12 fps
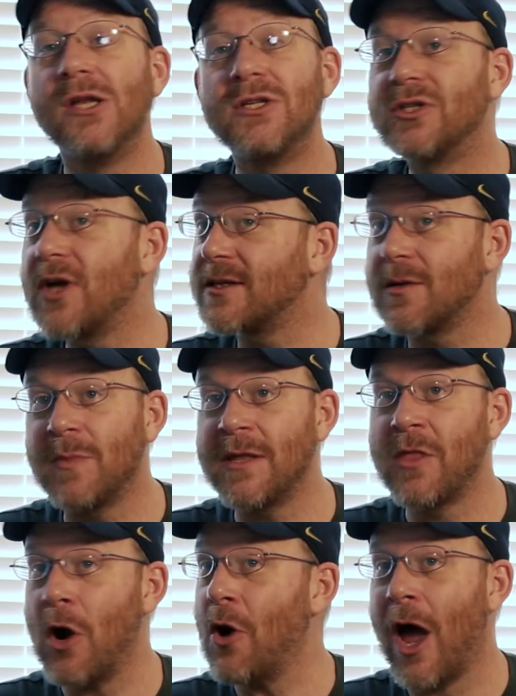Doesn't mean
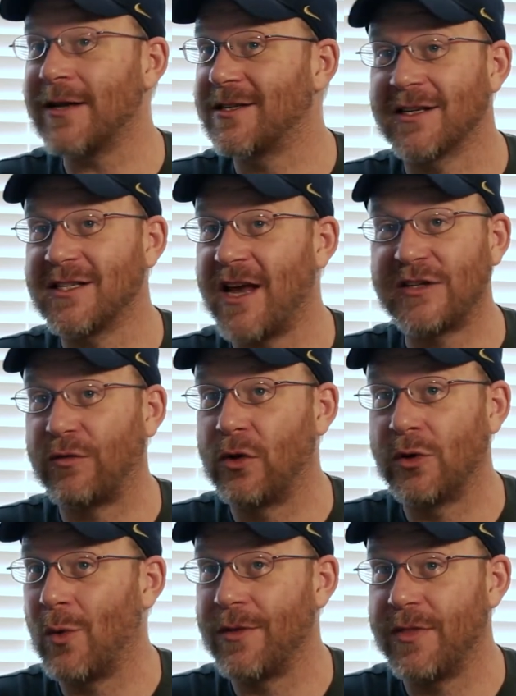they're not successful
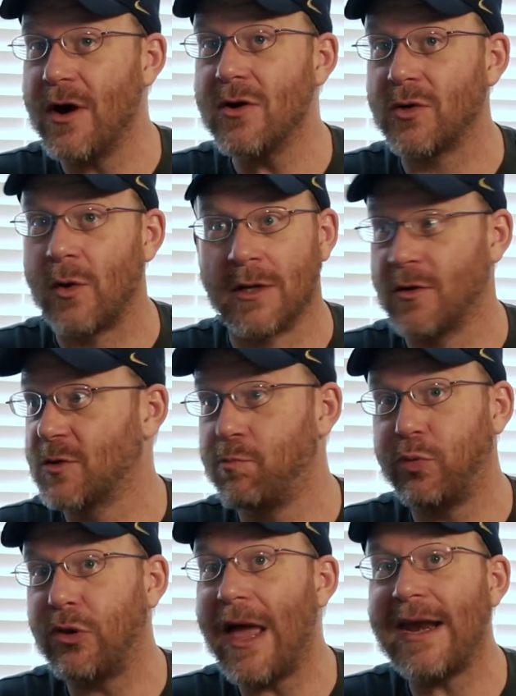in what they're doing. There's
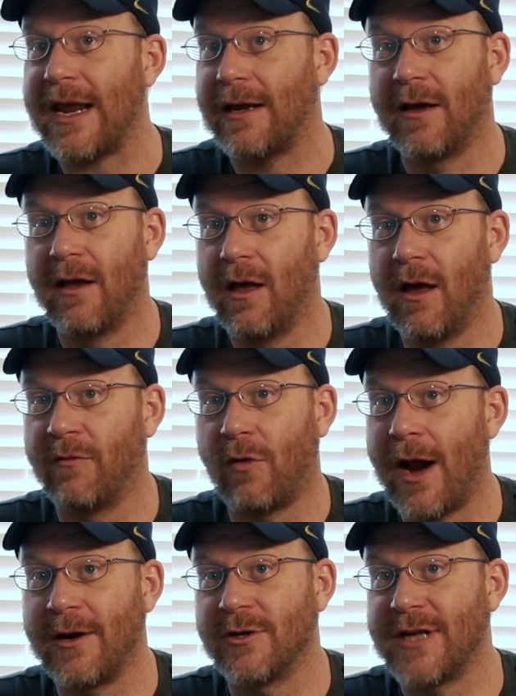plenty of
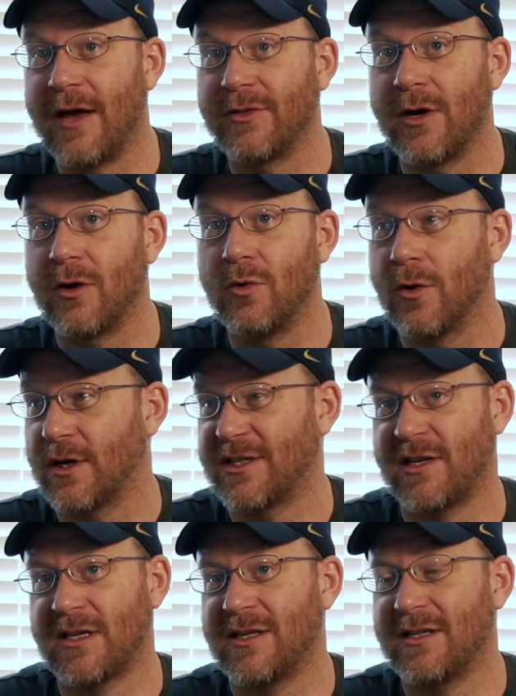writers out there who are
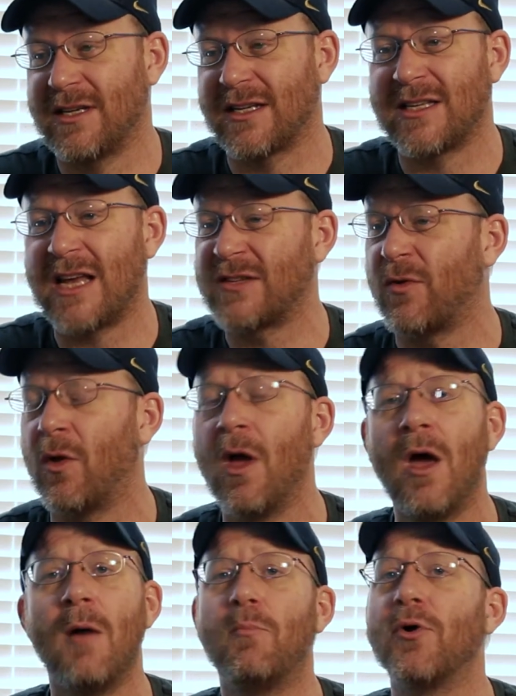successful
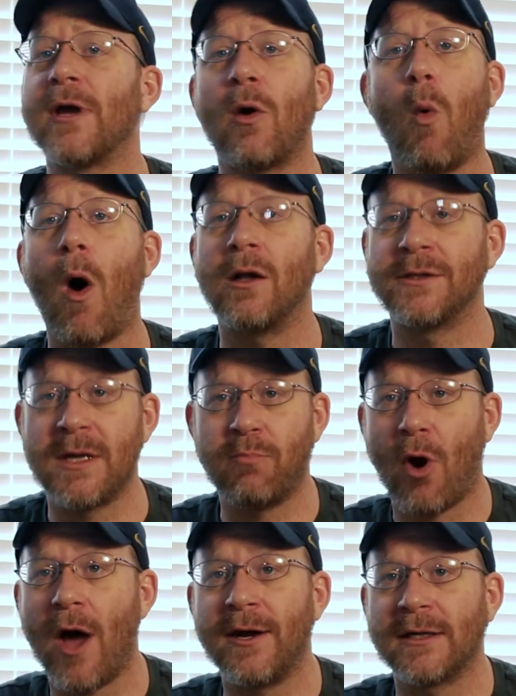putting quality
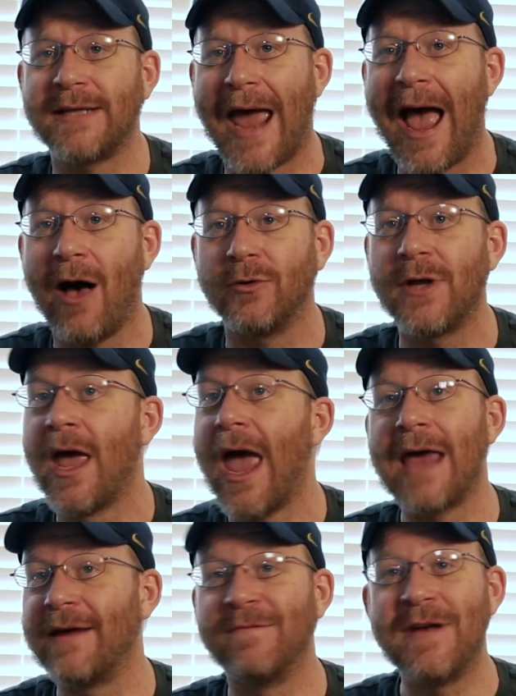product out
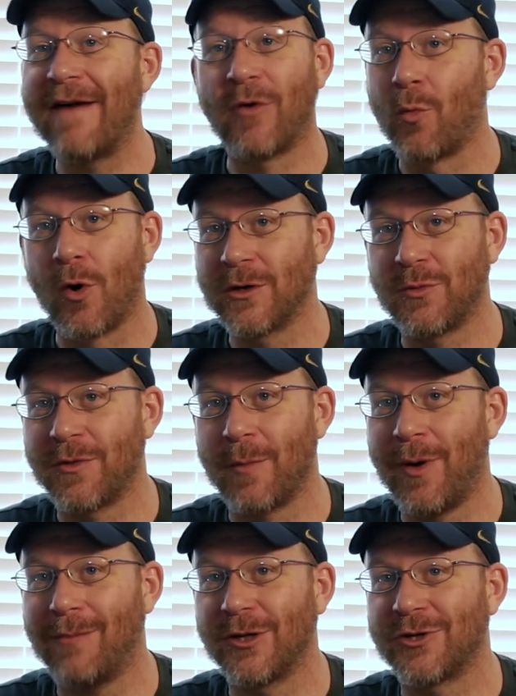and have never worked with a
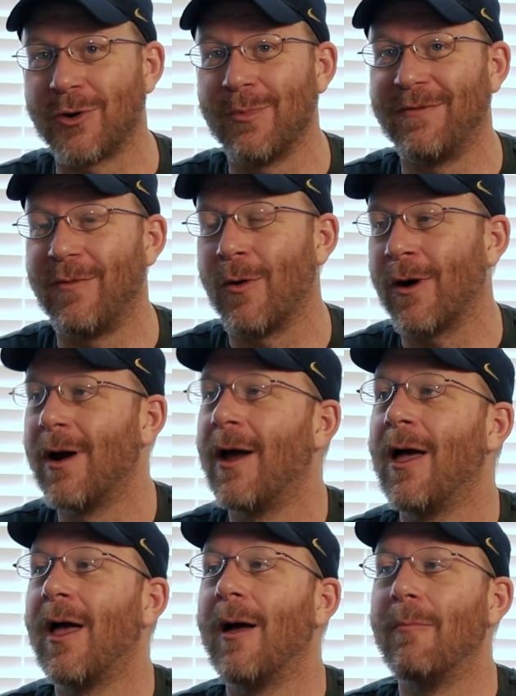publisher before.
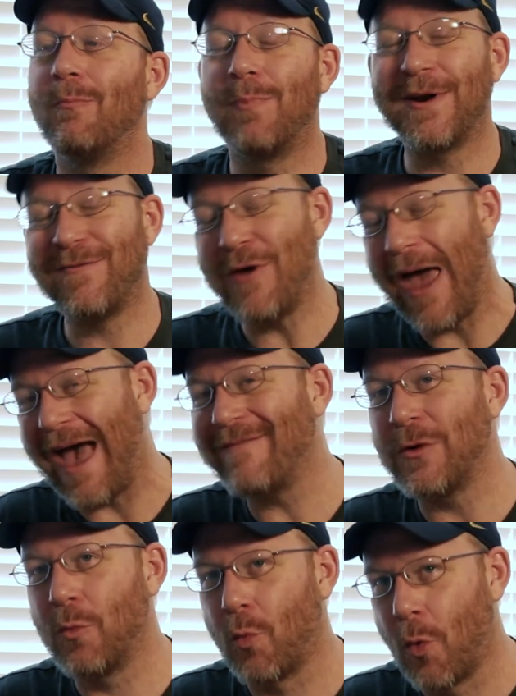But if you
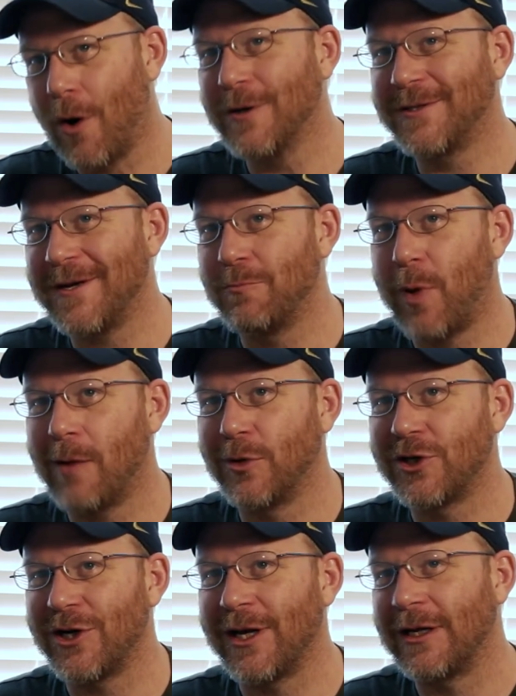haven't worked in
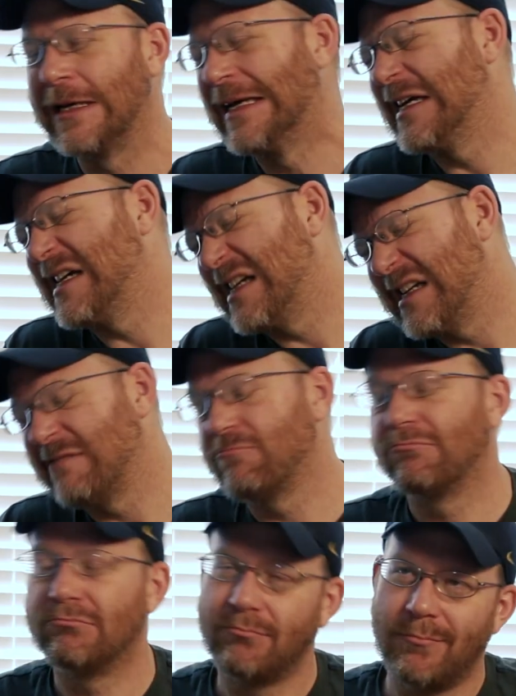publishing,
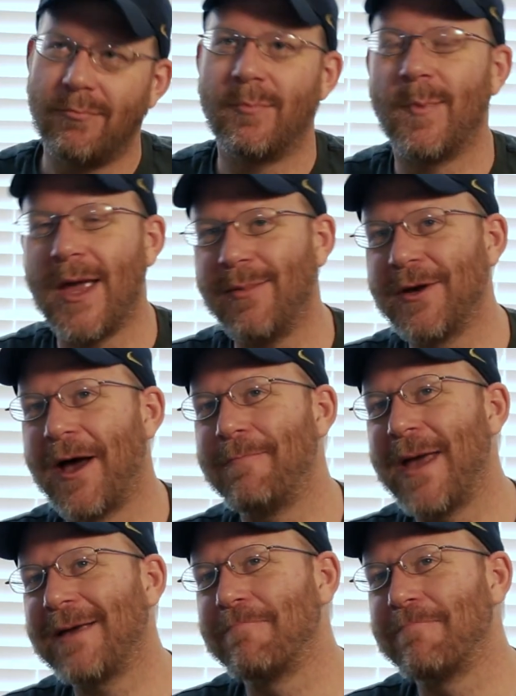maybe not make